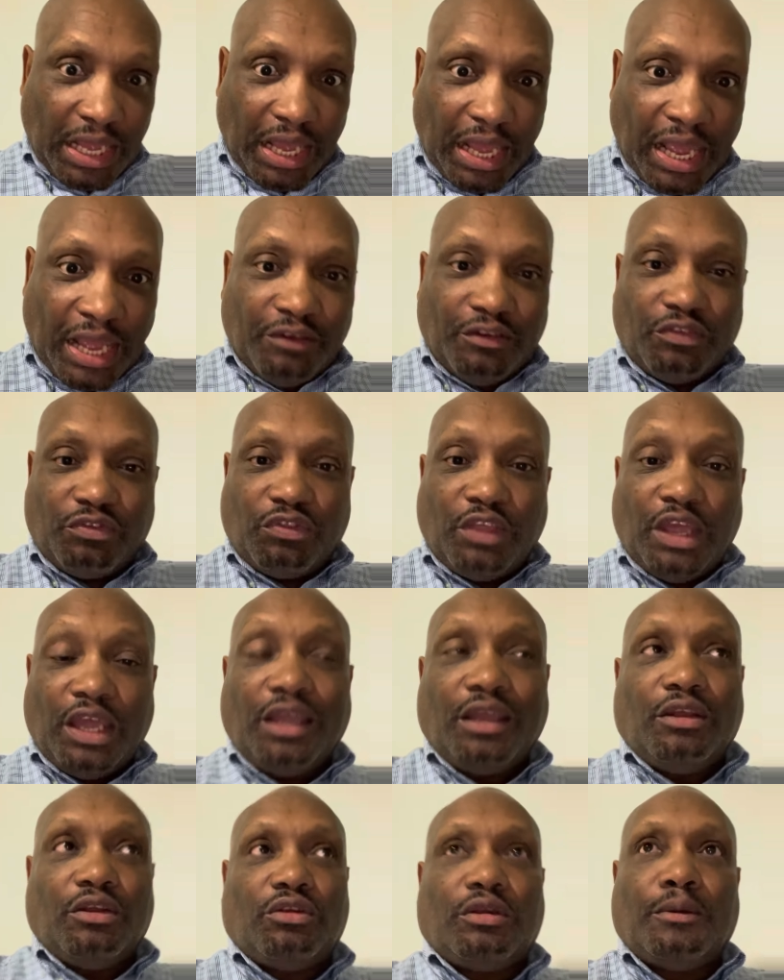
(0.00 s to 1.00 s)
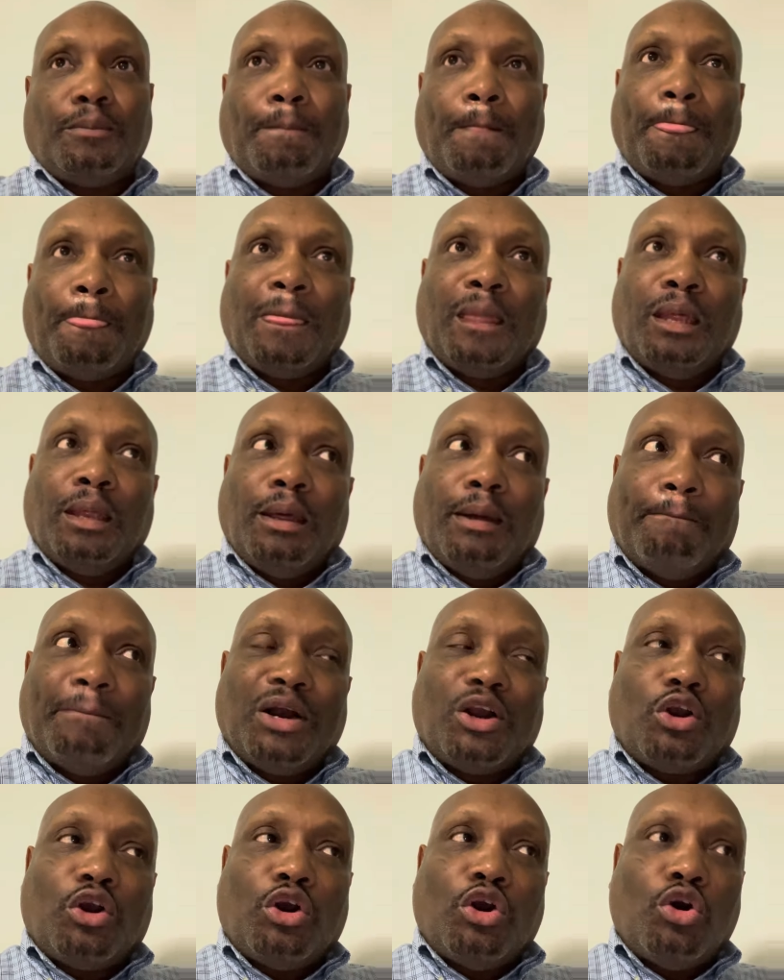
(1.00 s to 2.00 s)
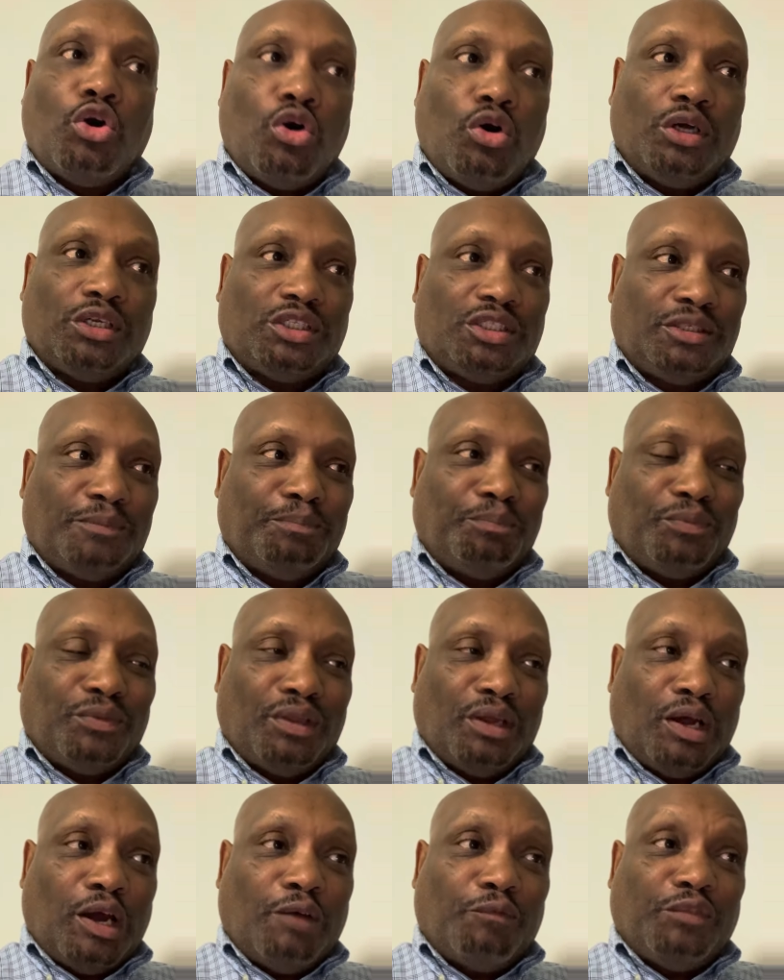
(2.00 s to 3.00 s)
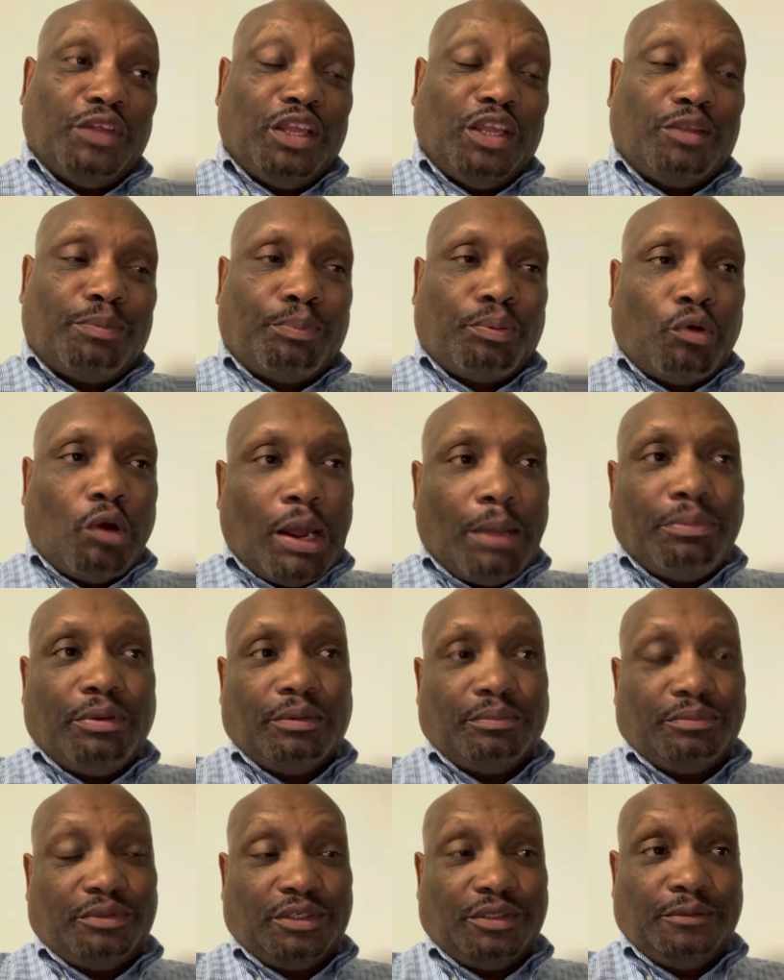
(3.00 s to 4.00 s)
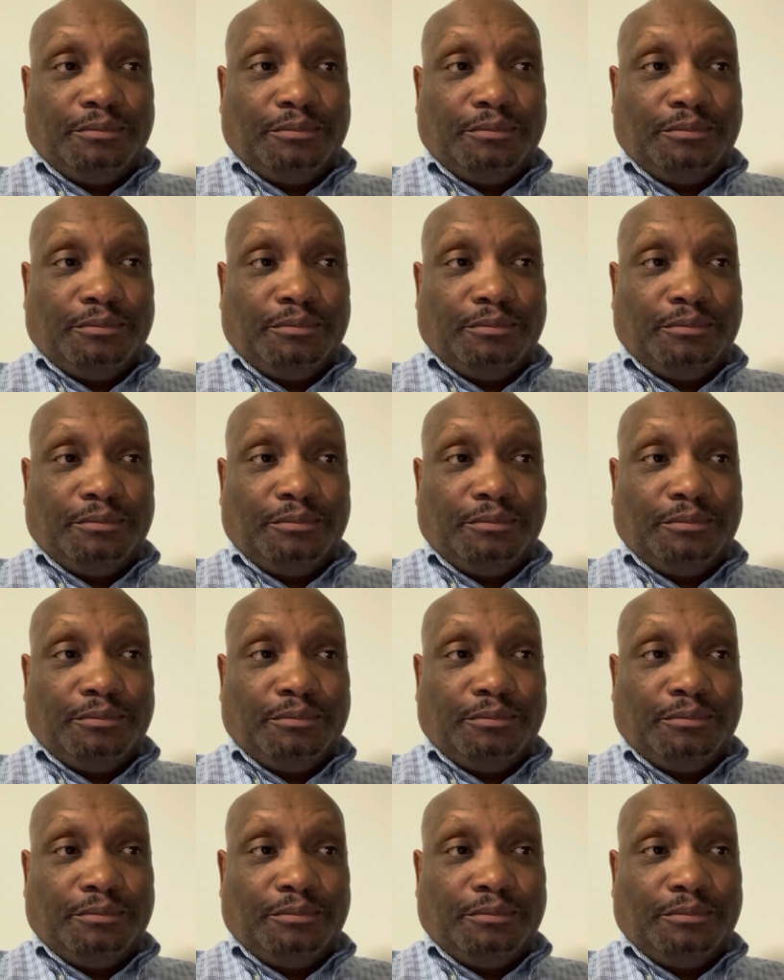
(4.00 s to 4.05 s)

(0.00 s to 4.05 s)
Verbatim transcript: And the thing is, because of these problems,